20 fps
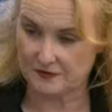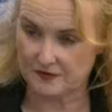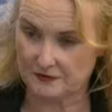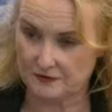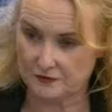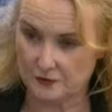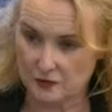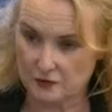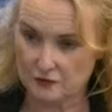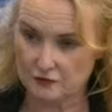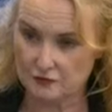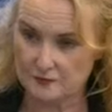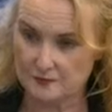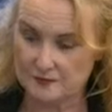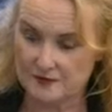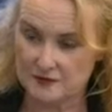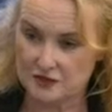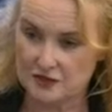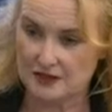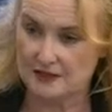Fianna Fáil group
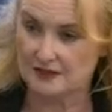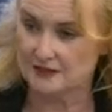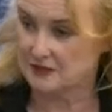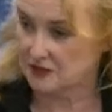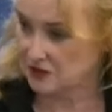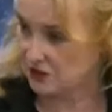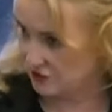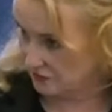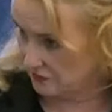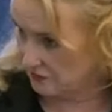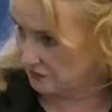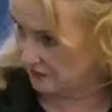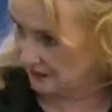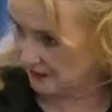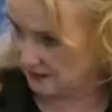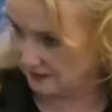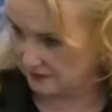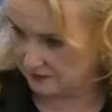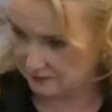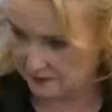in the Seanad, to
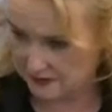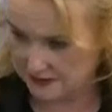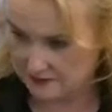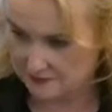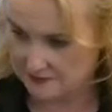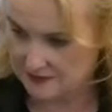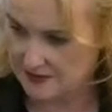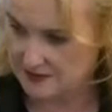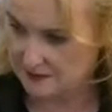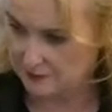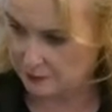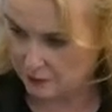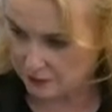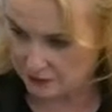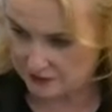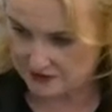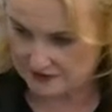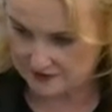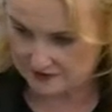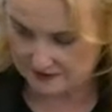uh, welcome and
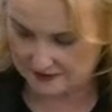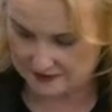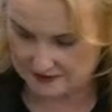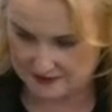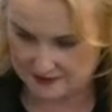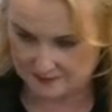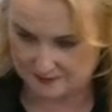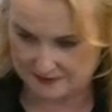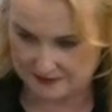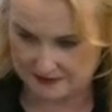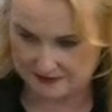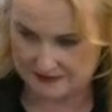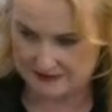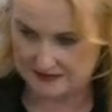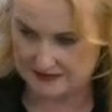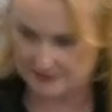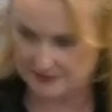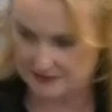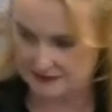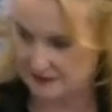support this bill.
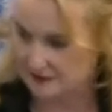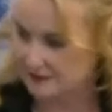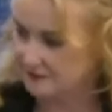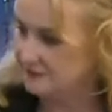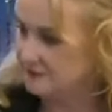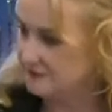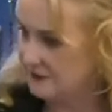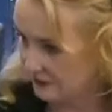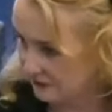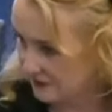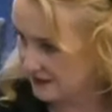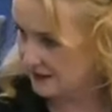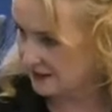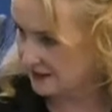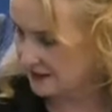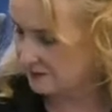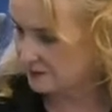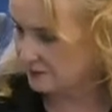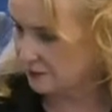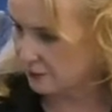It is an, a very
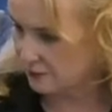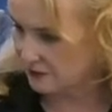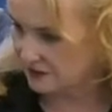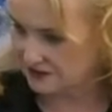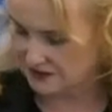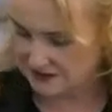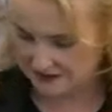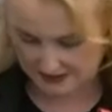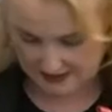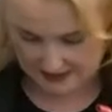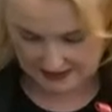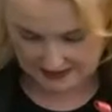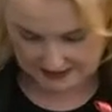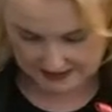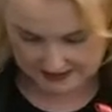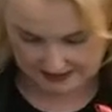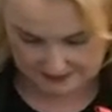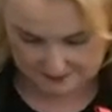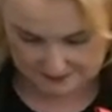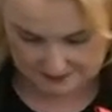important
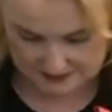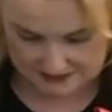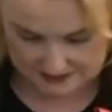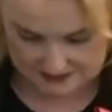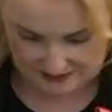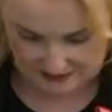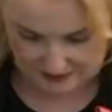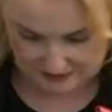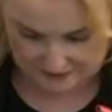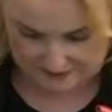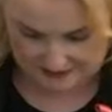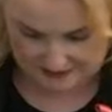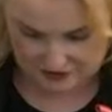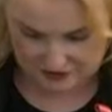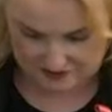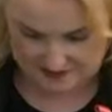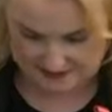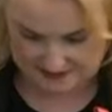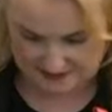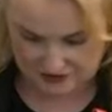uh, piece of
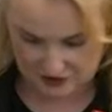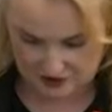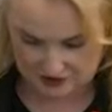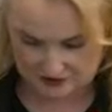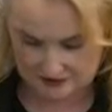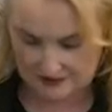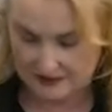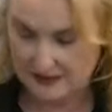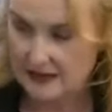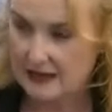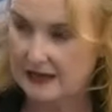legislation.